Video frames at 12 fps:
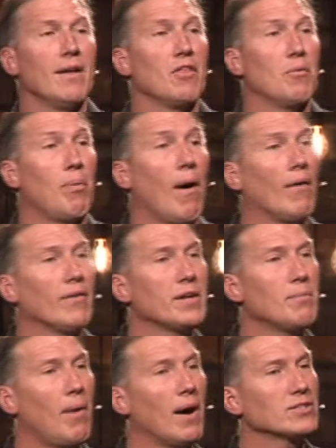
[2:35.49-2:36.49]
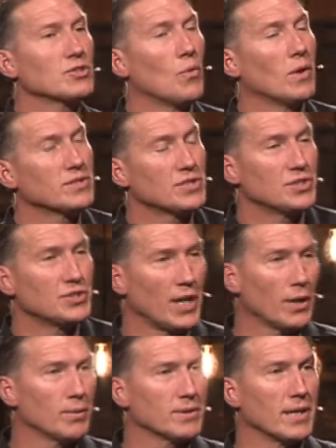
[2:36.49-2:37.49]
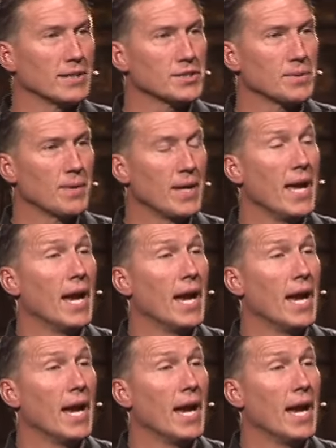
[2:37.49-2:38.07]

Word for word: that Paul the Apostle wants to share with us.